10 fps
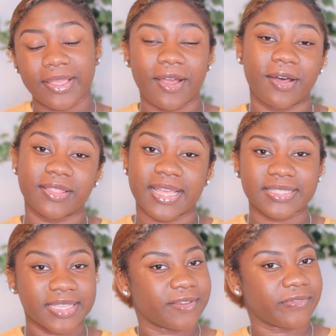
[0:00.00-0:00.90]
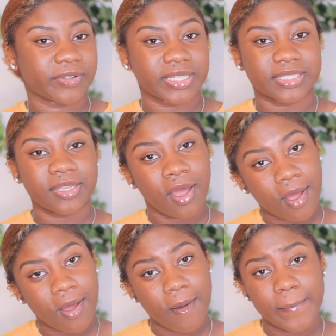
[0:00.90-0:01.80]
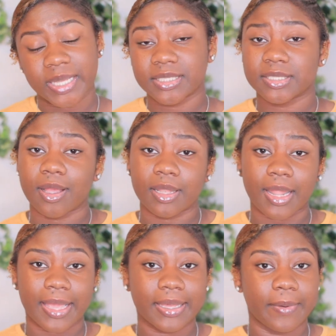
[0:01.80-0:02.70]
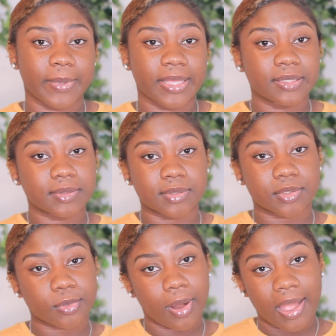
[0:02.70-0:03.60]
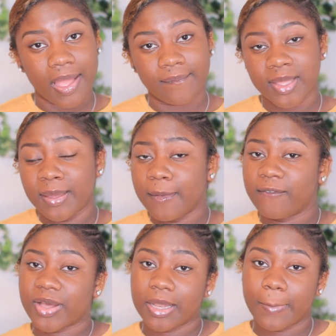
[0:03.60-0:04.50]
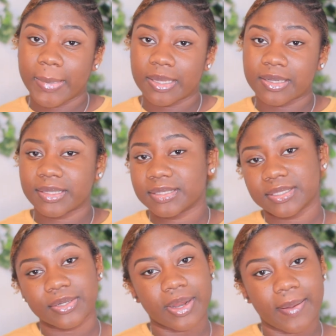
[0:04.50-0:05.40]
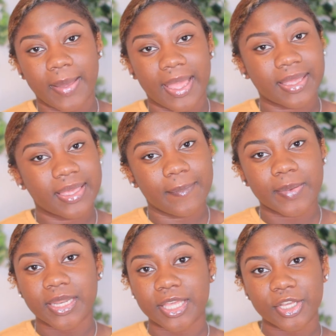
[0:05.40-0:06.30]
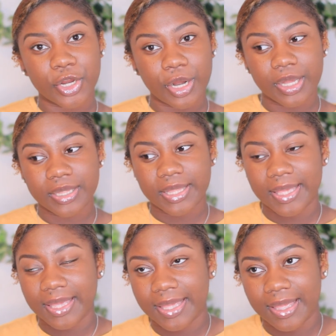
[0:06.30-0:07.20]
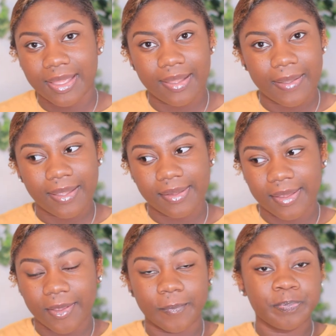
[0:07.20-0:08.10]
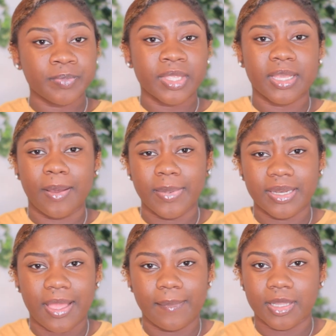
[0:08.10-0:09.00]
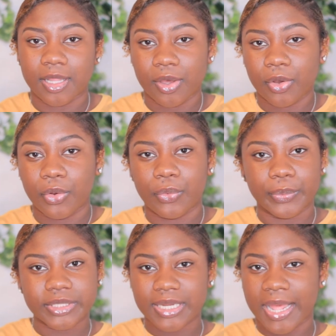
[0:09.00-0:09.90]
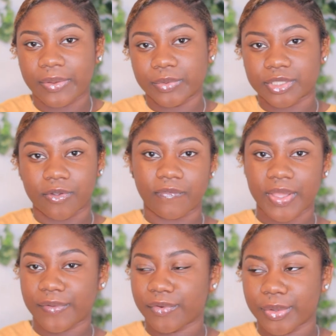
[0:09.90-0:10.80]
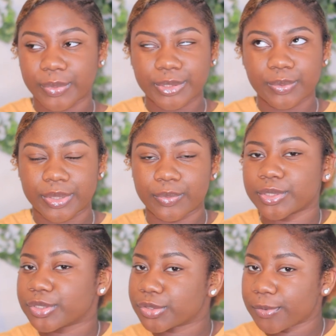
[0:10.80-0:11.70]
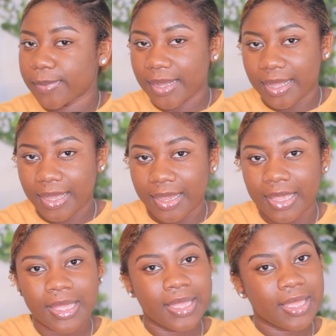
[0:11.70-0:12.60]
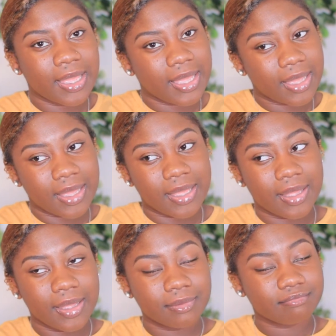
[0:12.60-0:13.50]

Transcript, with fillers: y'all that's it for this haul make sure y'all like comment and subscribe Follow me on Instagram at Keeping It Curly. And yeah, comment down below which item was your favorite, which one would you buy, and